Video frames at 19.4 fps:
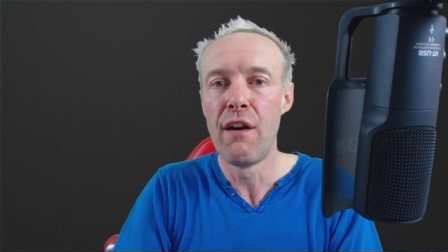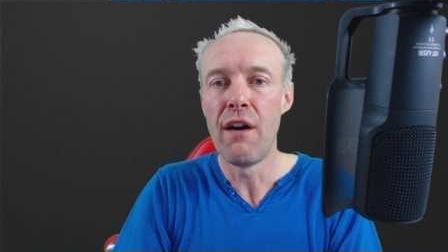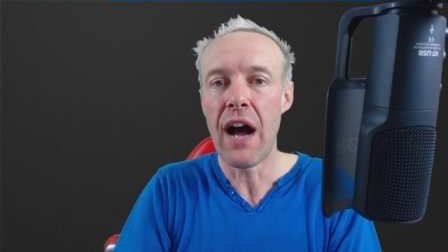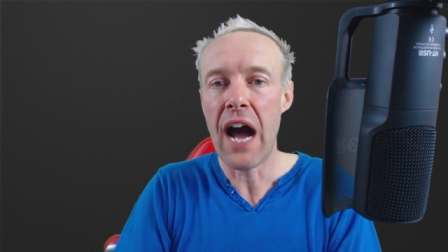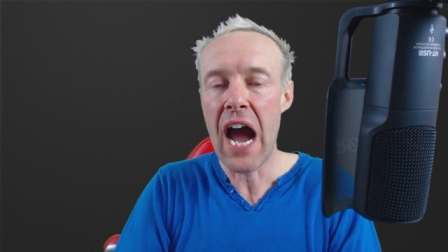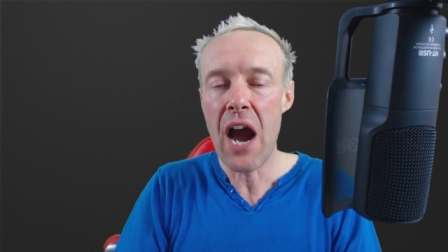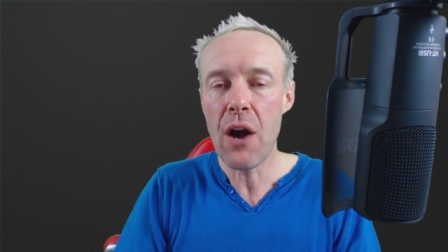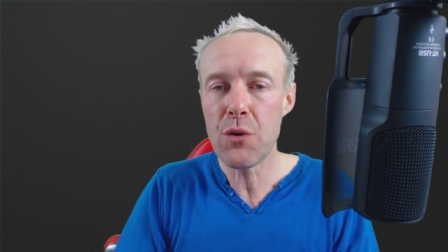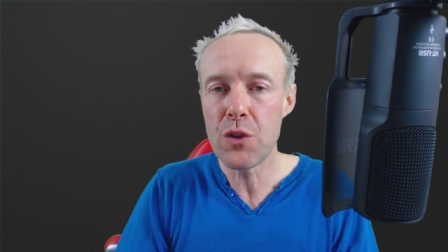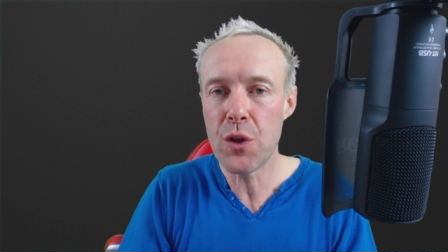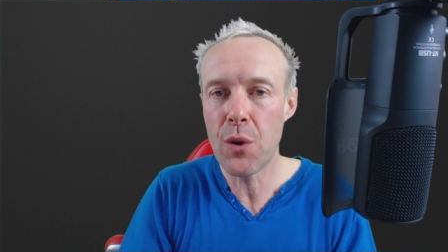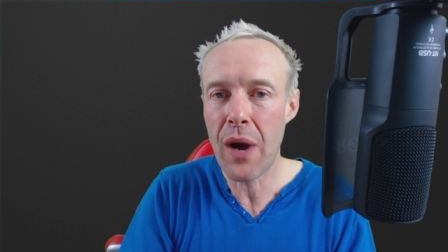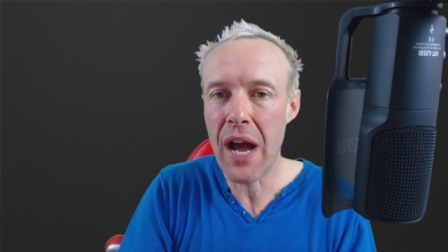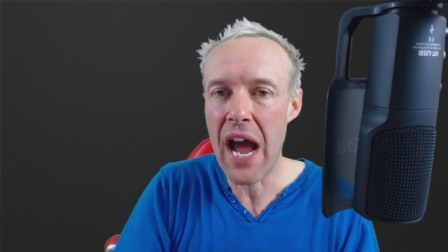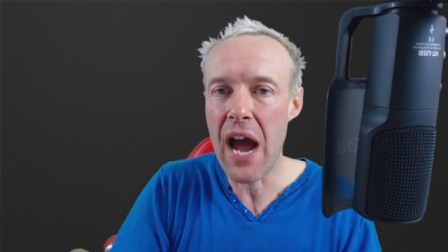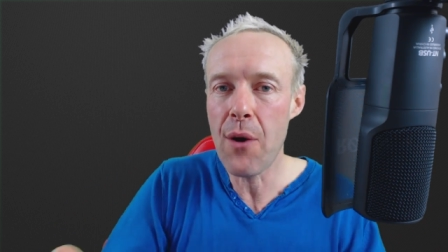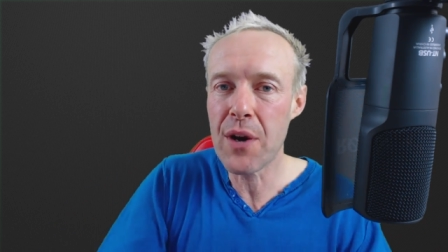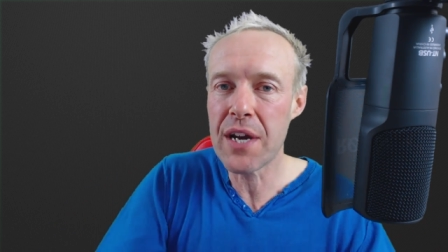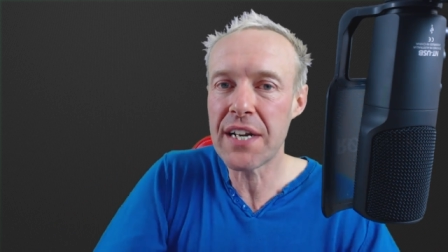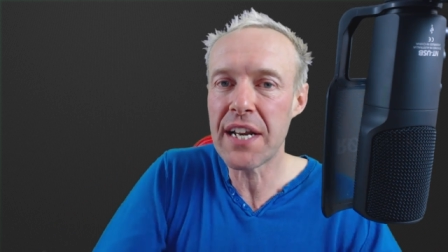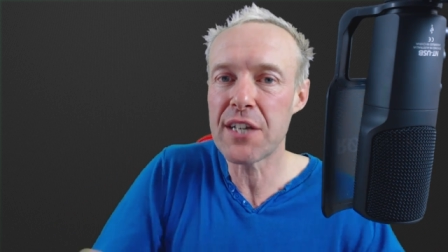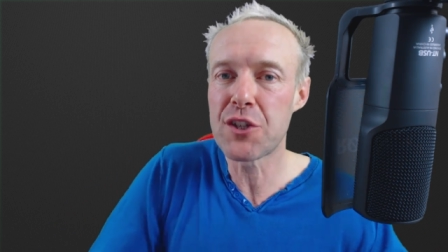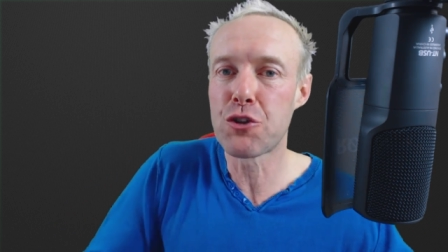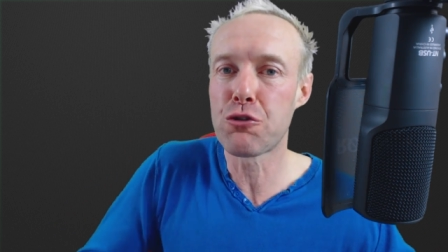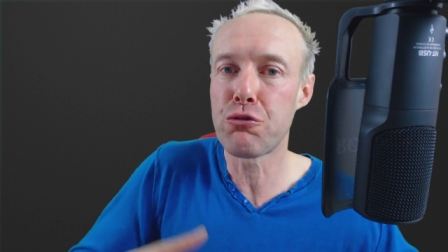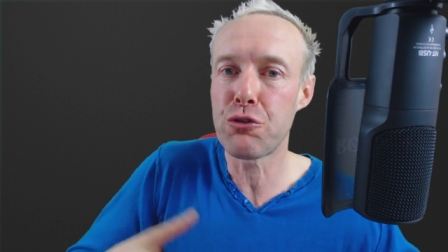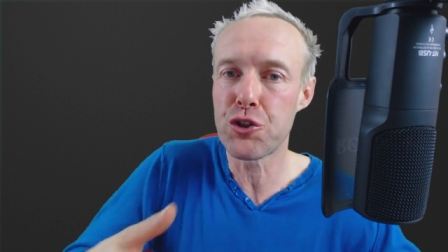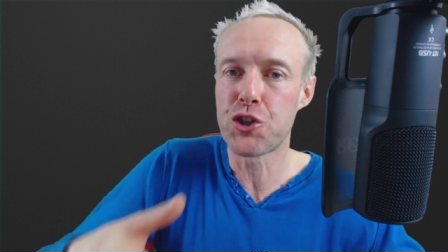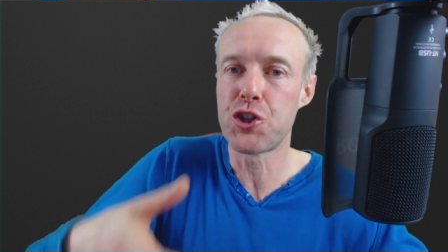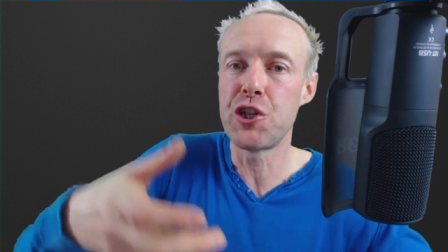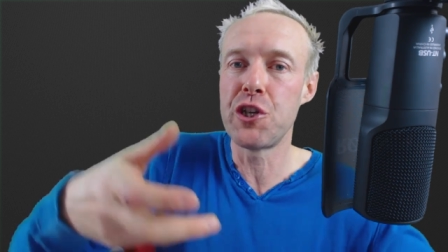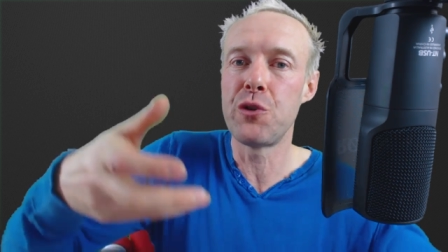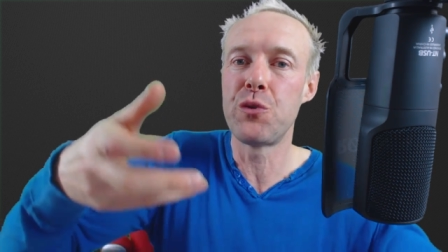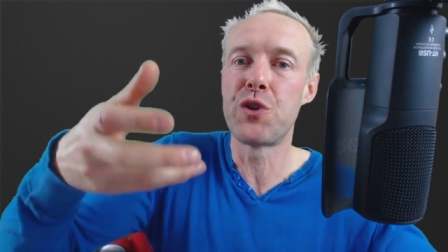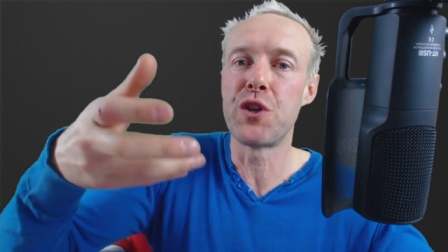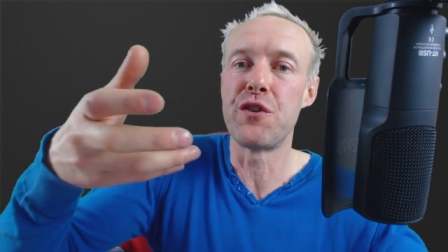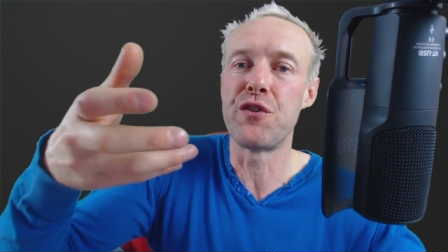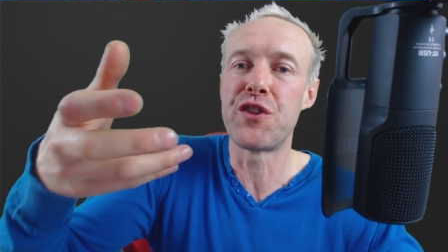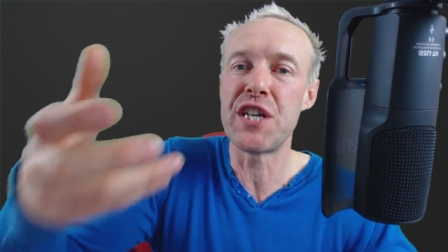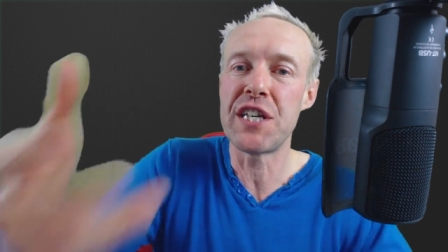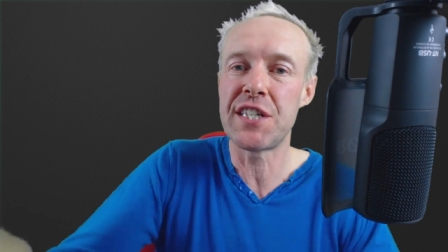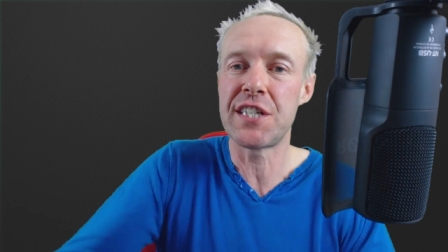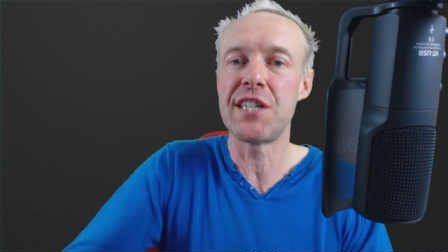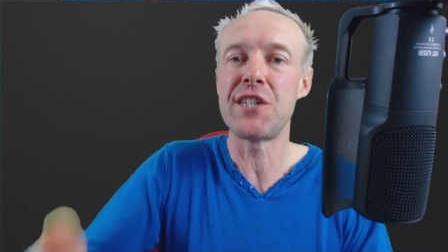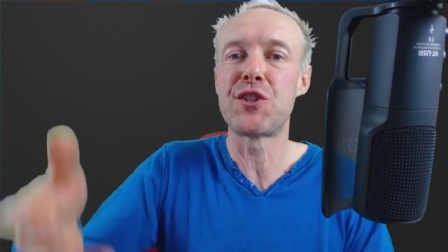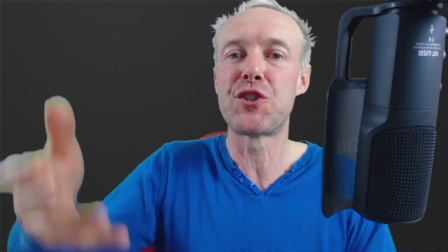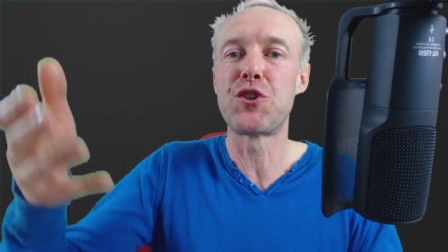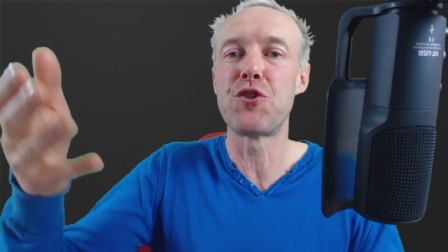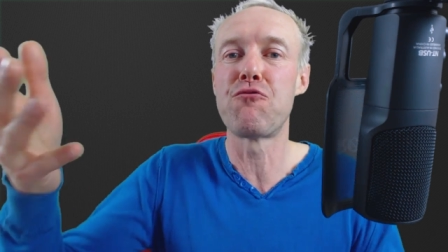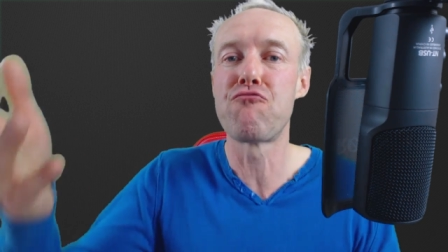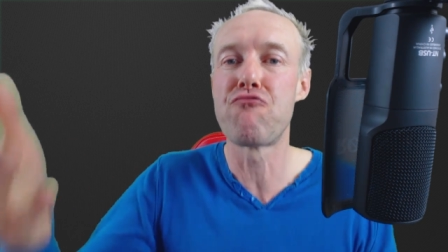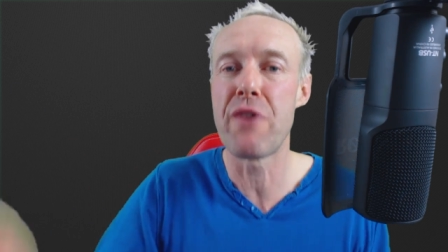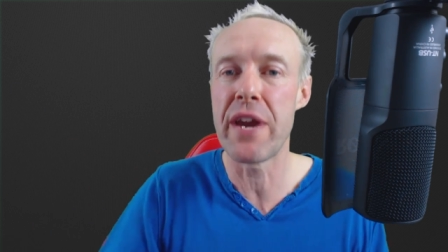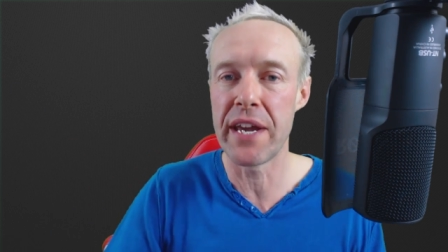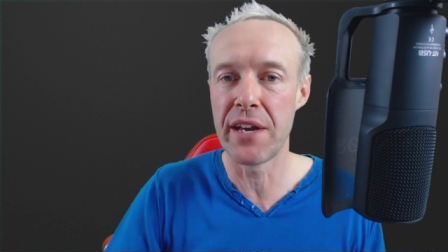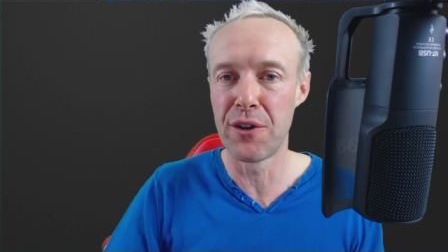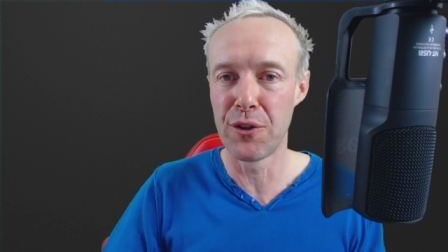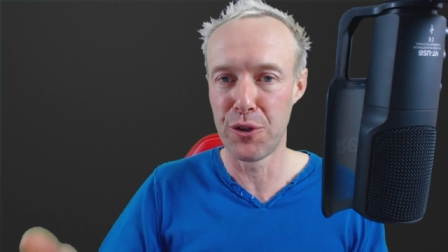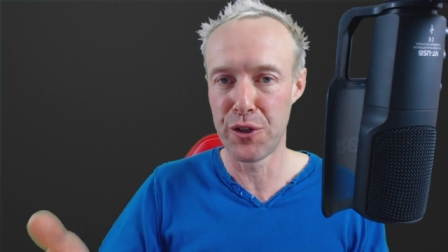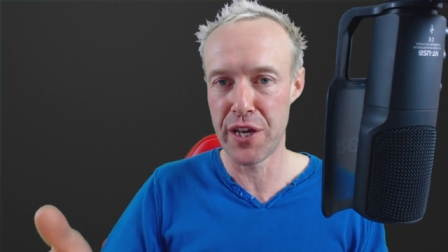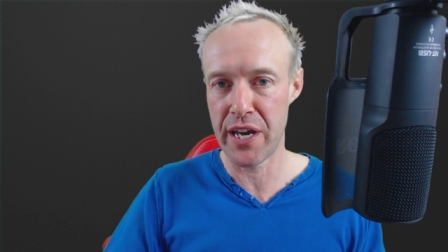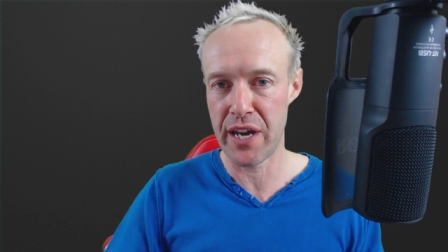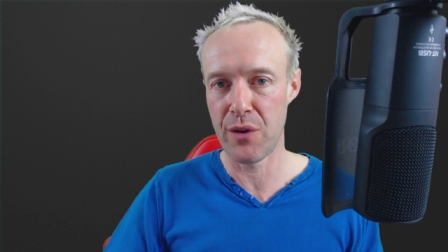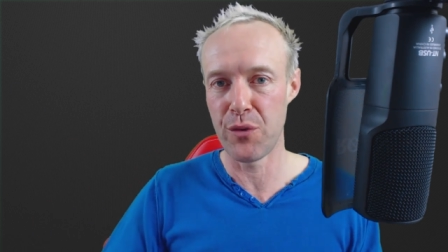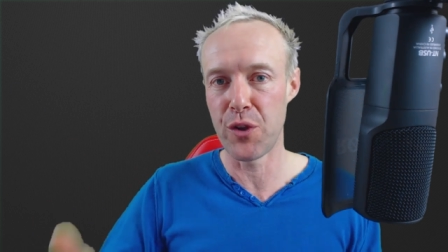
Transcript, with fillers: how do I, how can I trust you that this is the real you,